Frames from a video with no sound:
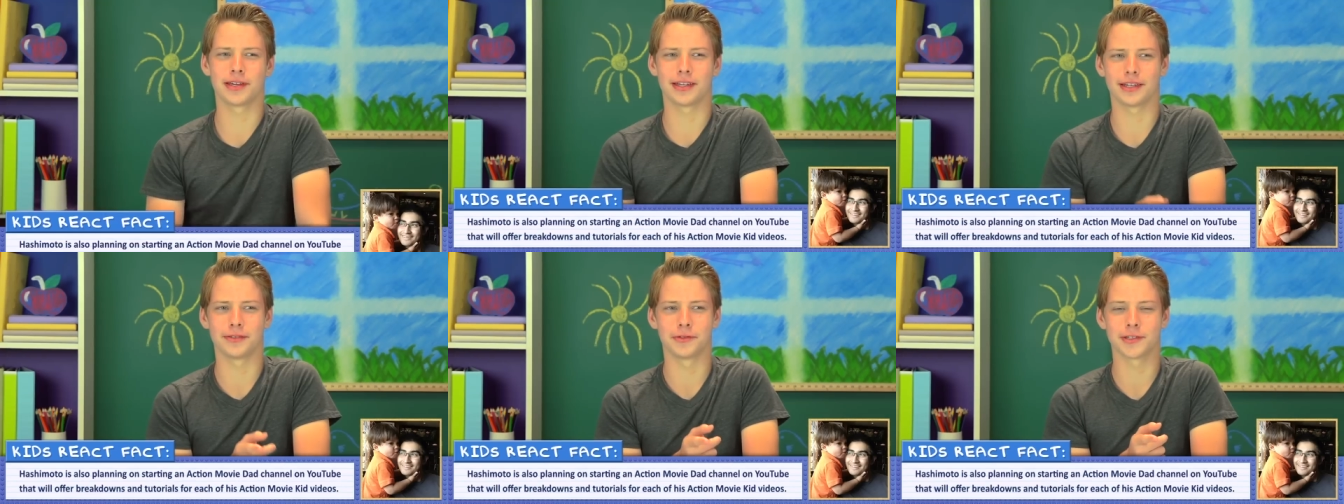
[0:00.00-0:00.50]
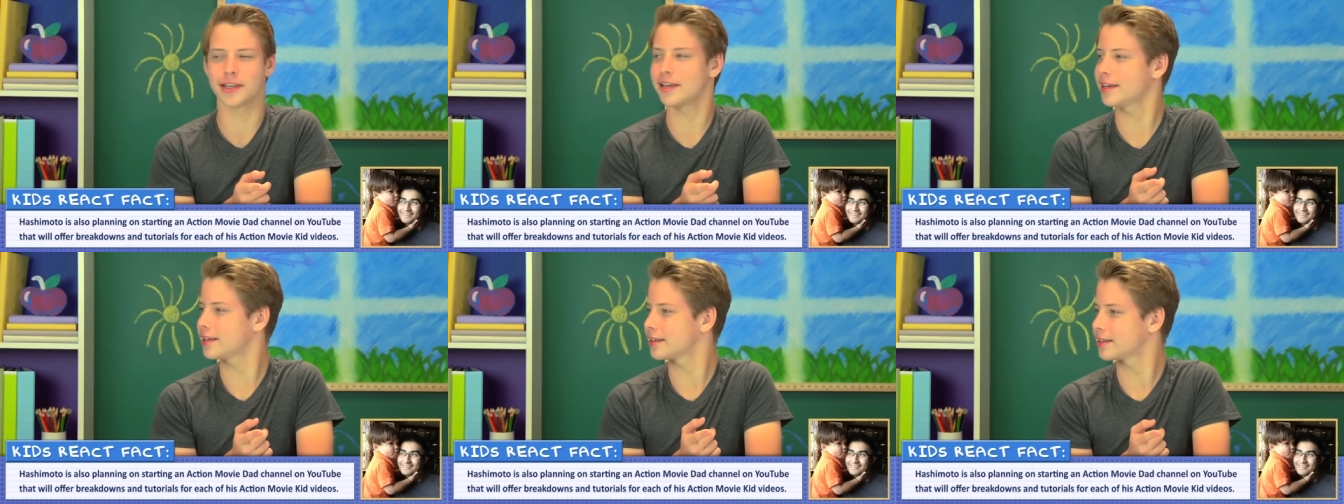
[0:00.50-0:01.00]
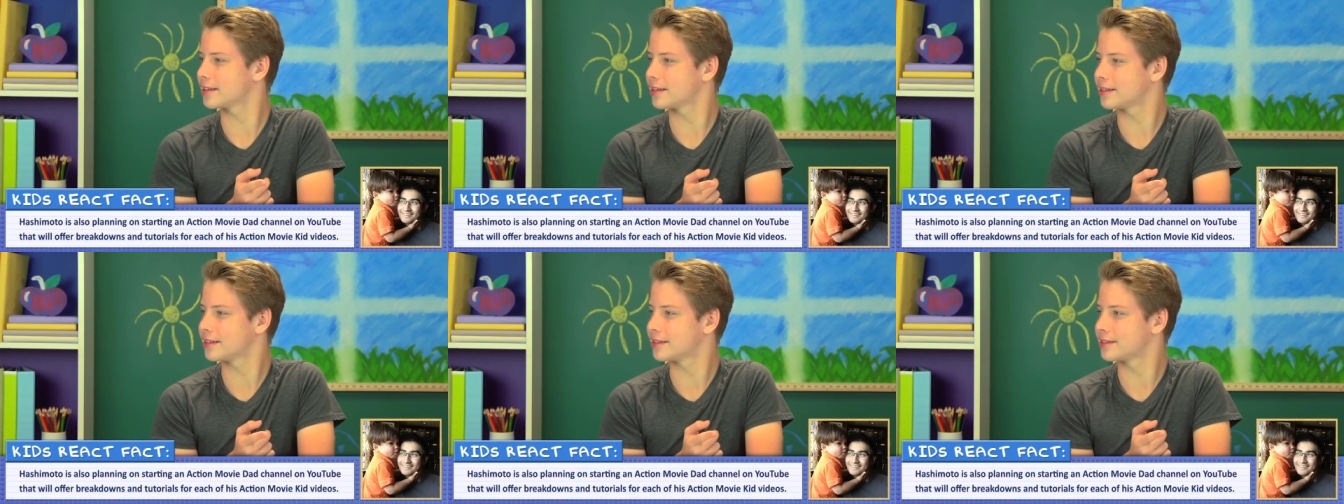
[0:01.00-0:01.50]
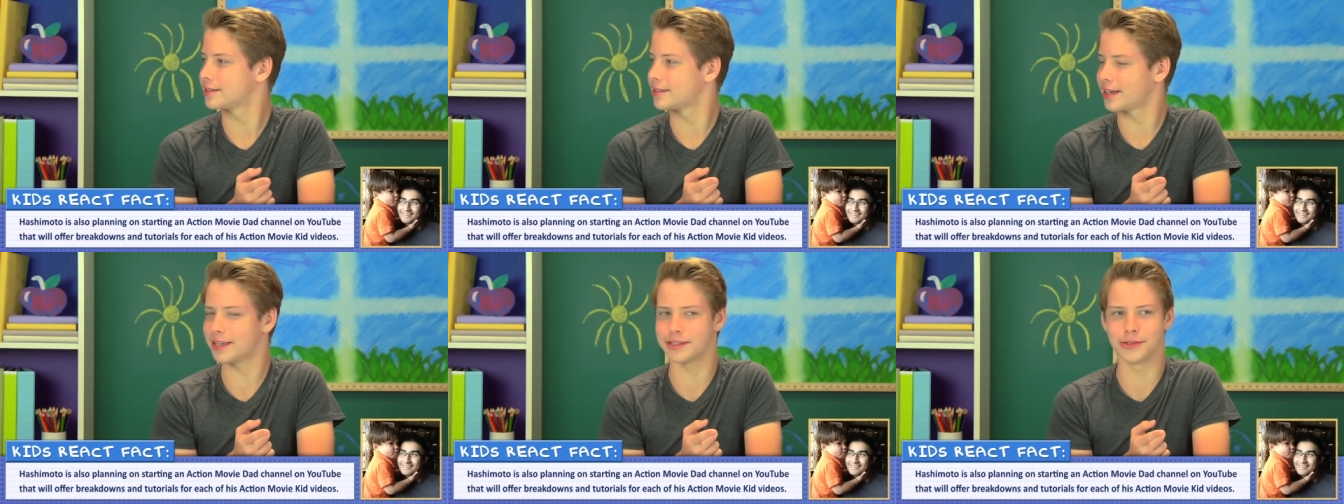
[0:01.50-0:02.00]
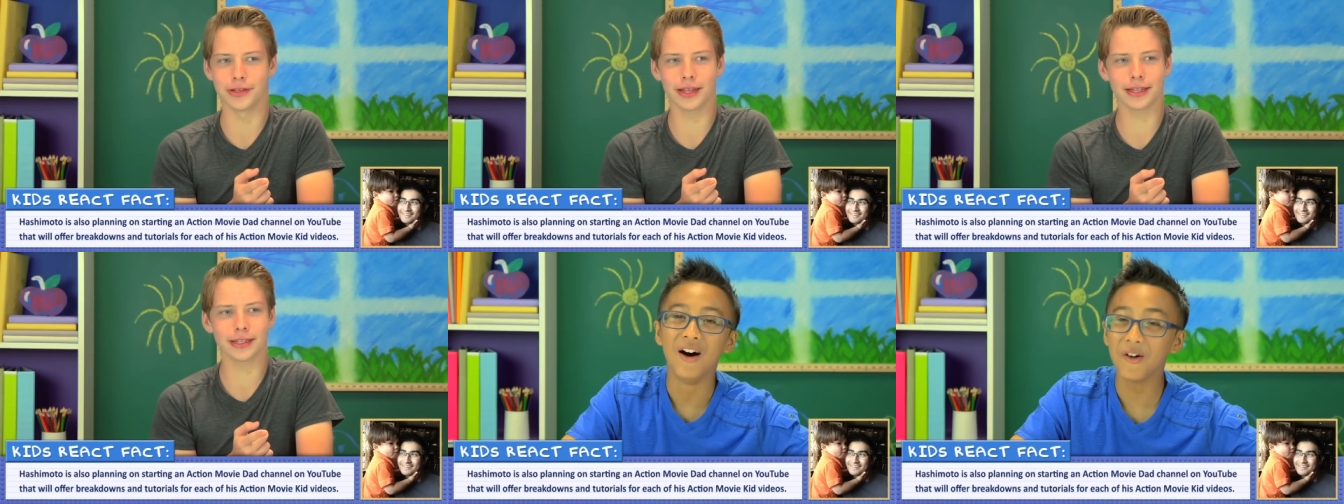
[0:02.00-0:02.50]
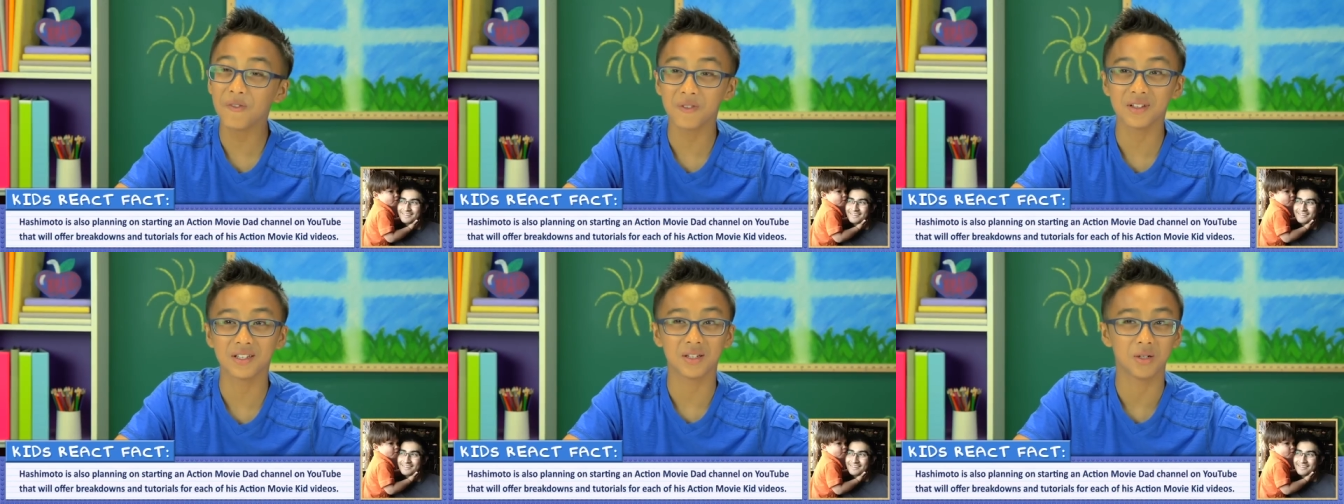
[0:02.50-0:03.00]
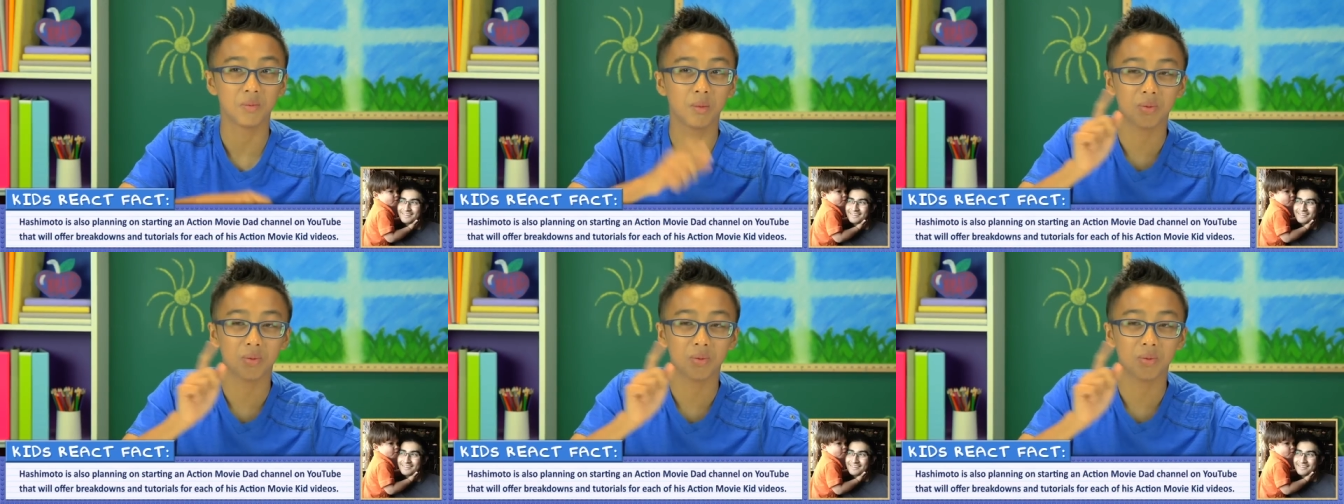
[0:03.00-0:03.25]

Wait, was I did I do that? Hopefully he'll be